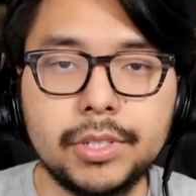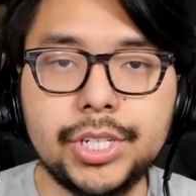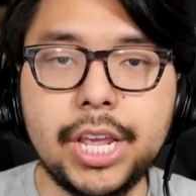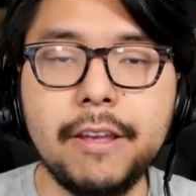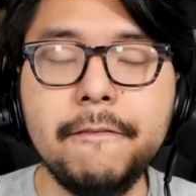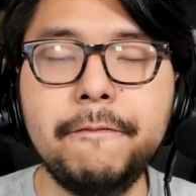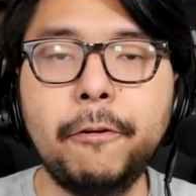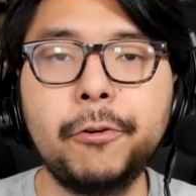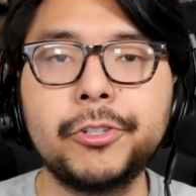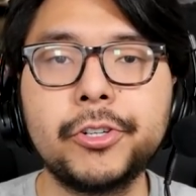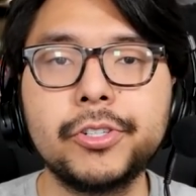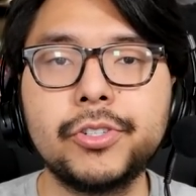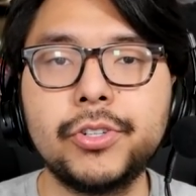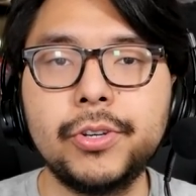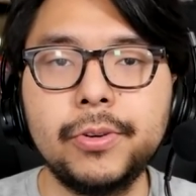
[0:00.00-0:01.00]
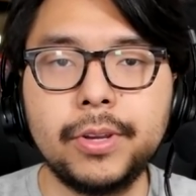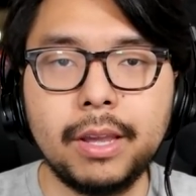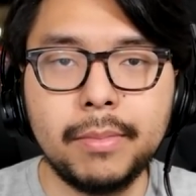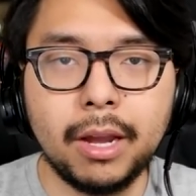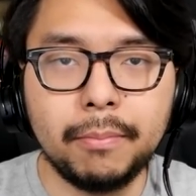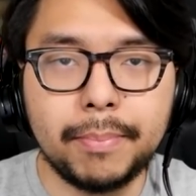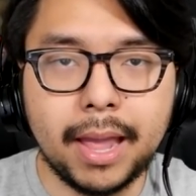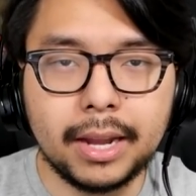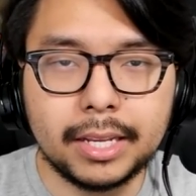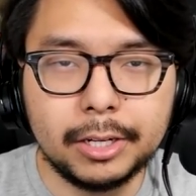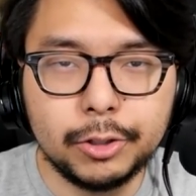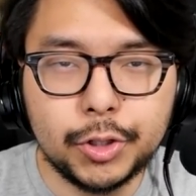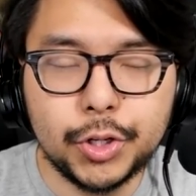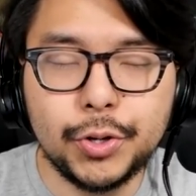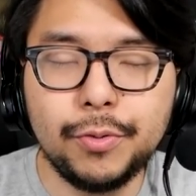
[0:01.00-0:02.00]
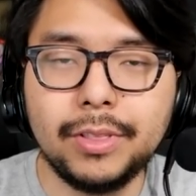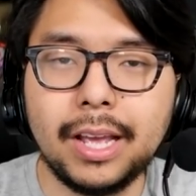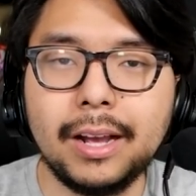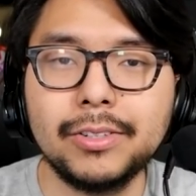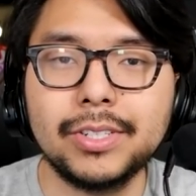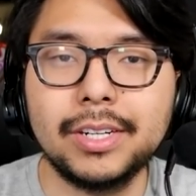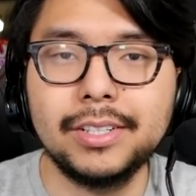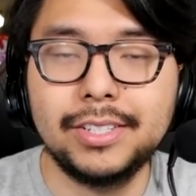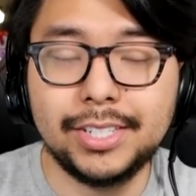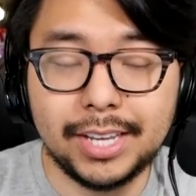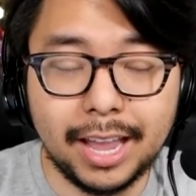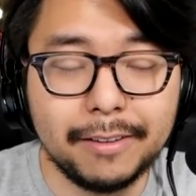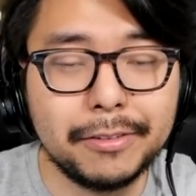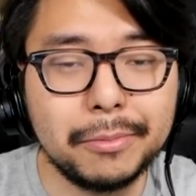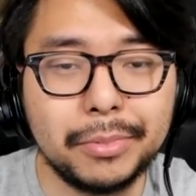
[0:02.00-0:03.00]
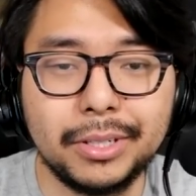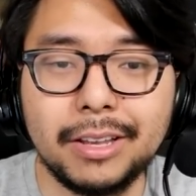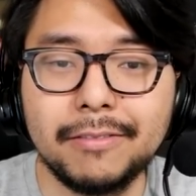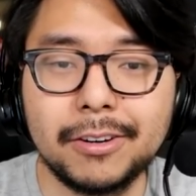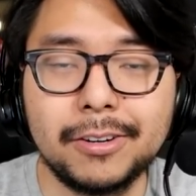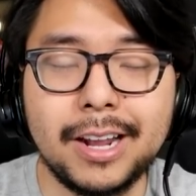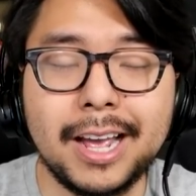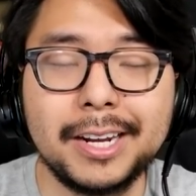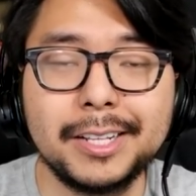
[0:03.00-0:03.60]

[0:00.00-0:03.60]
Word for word: Team Fortress 2 came out back in 2007, believe it or not.